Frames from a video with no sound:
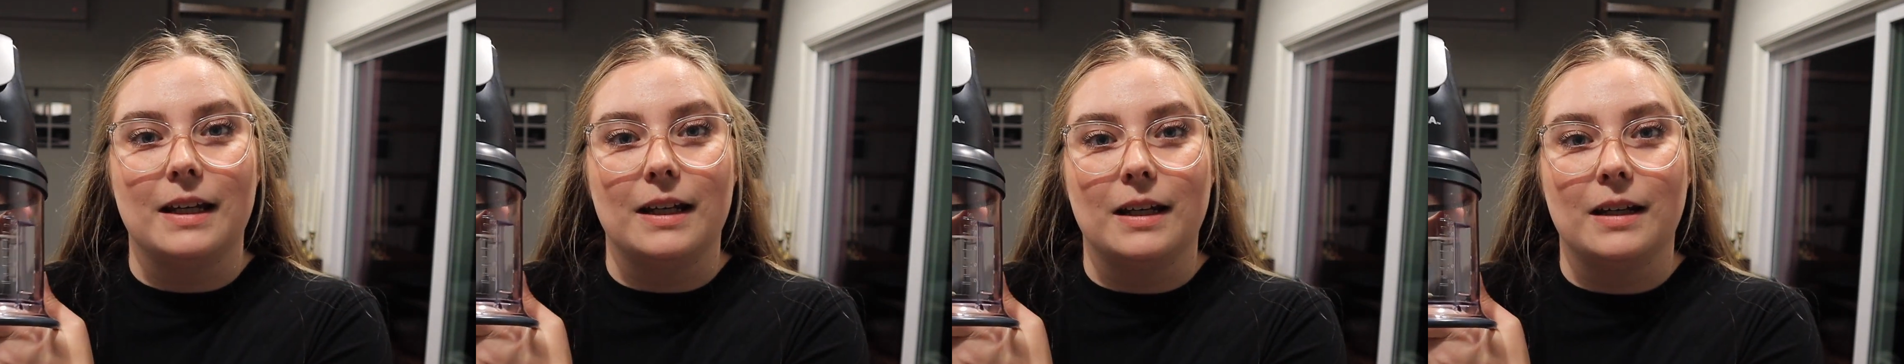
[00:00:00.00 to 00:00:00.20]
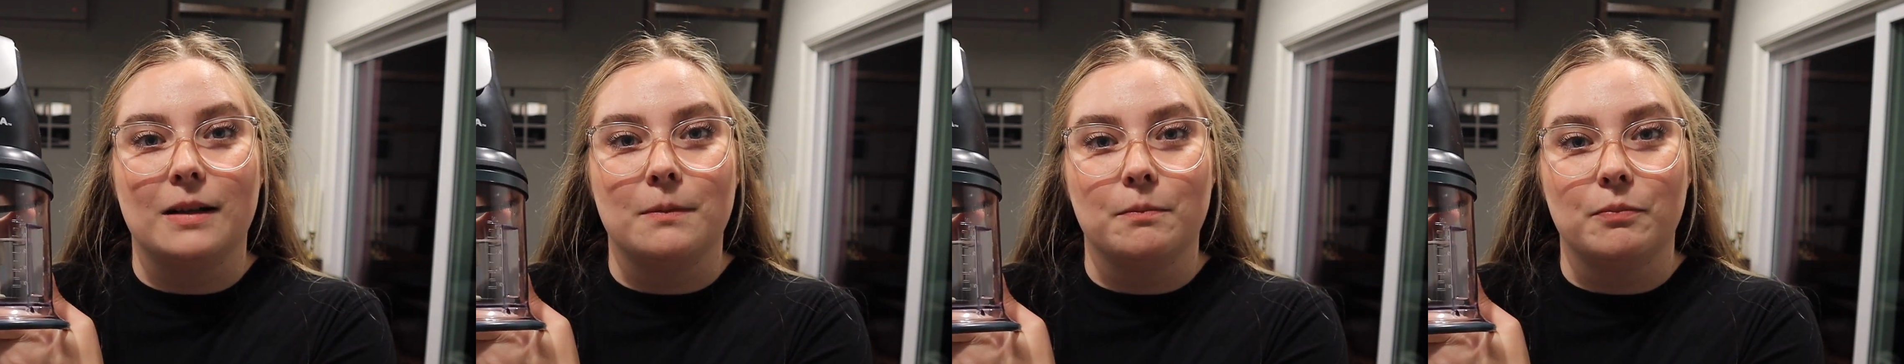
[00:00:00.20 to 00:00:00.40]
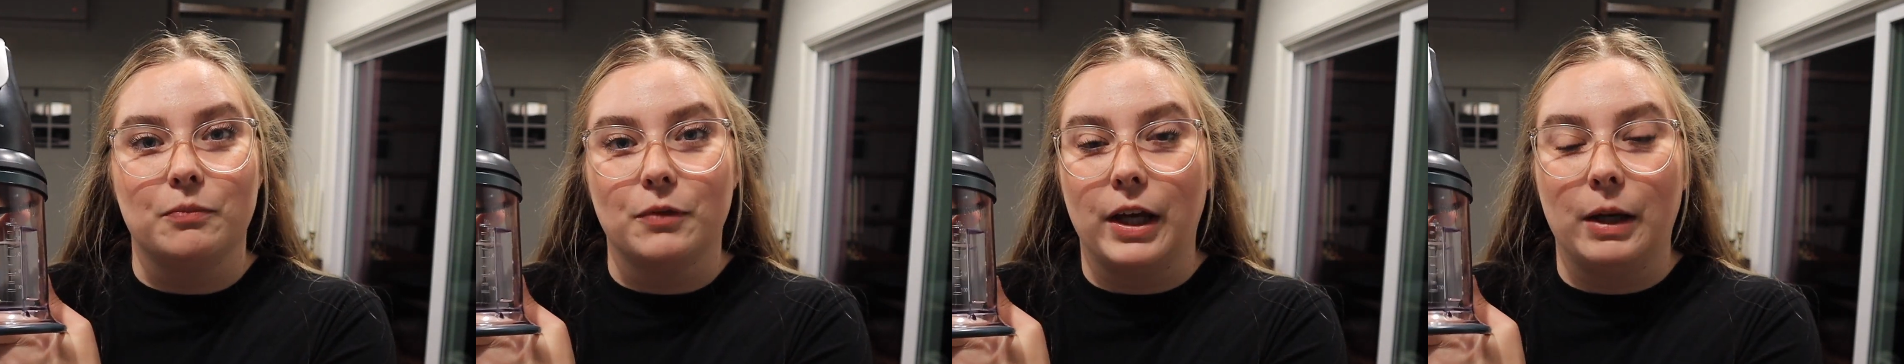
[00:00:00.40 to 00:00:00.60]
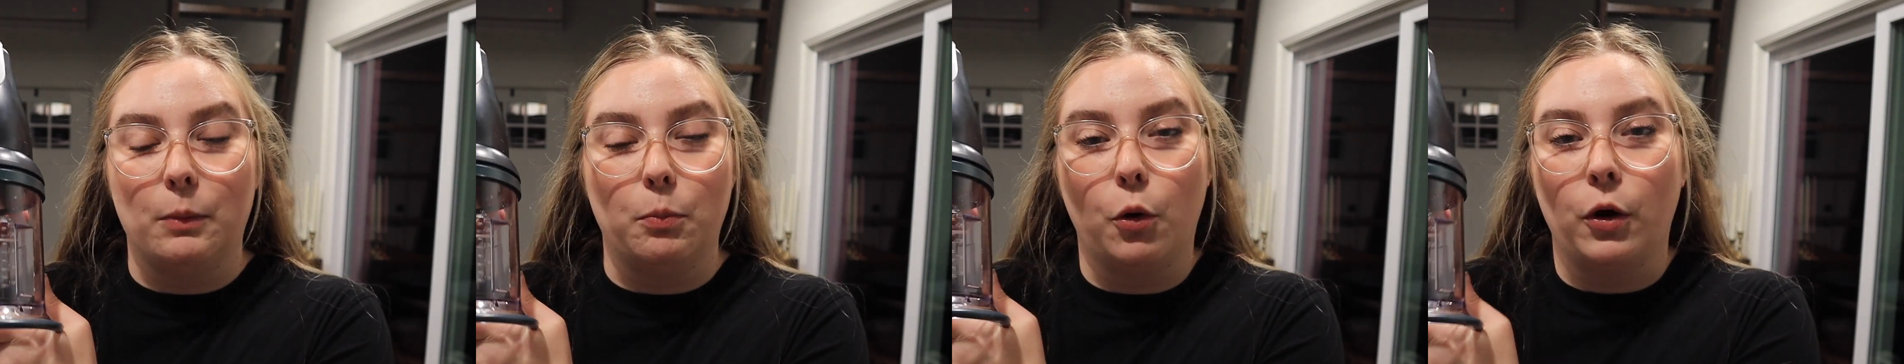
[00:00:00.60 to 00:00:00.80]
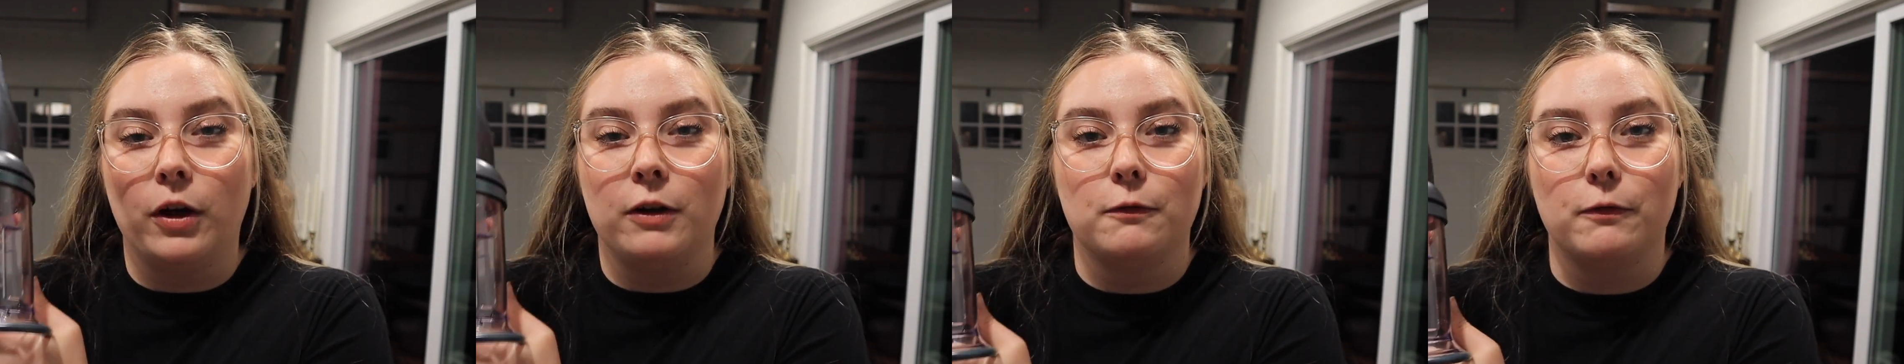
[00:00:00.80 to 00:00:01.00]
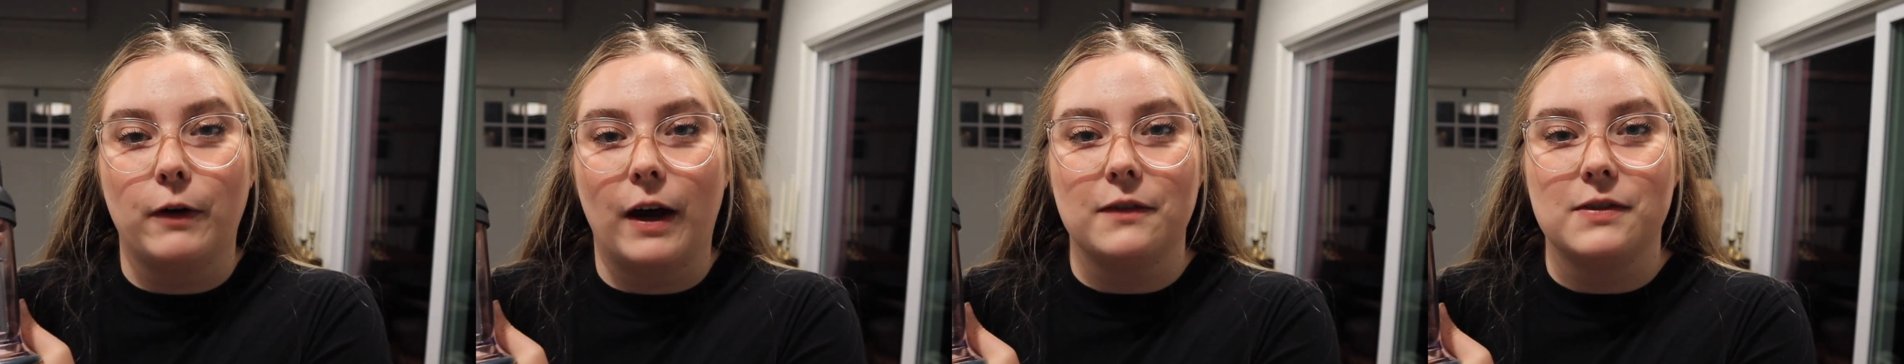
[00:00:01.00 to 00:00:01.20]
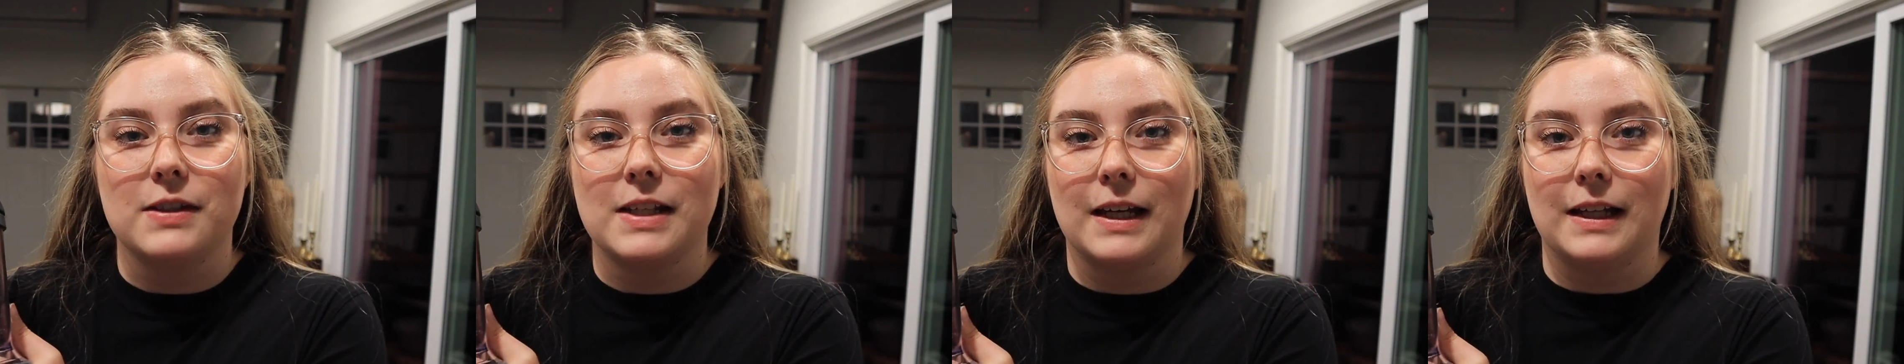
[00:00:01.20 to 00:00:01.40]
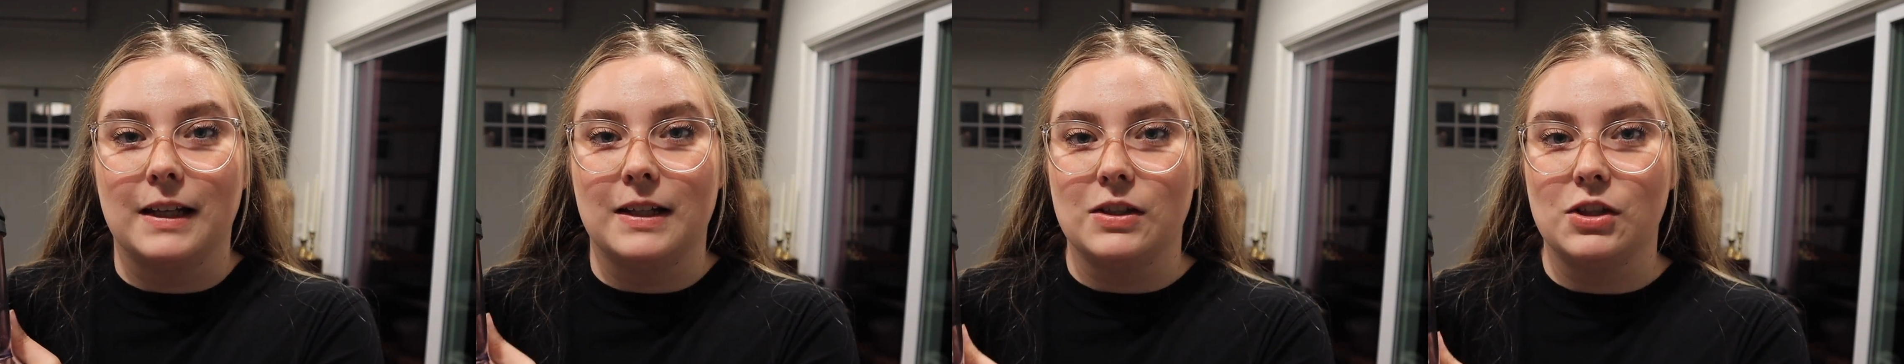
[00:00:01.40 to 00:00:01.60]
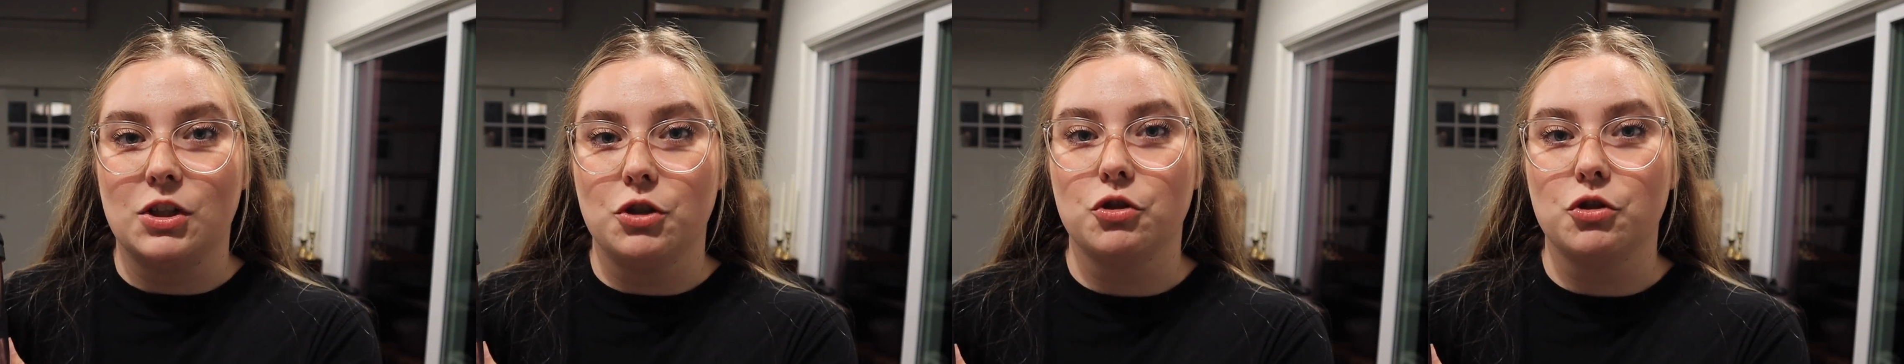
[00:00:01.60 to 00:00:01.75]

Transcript: in like 0.5 seconds.